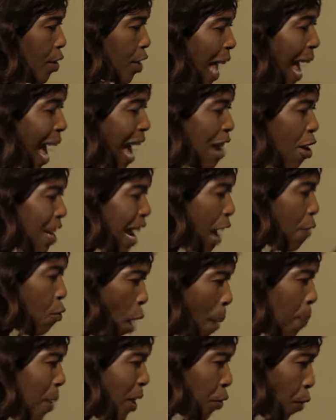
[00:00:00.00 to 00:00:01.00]
Say
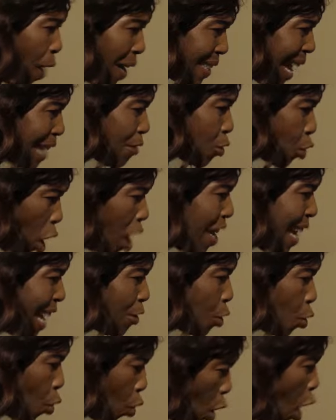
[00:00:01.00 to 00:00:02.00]
another rubbish from that
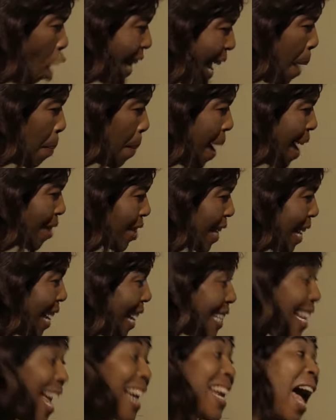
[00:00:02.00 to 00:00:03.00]
toilet you call a mouth.
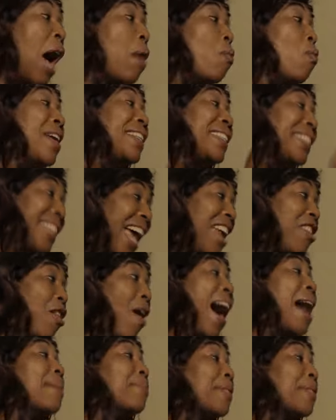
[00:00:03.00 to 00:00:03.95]
Then I will tell you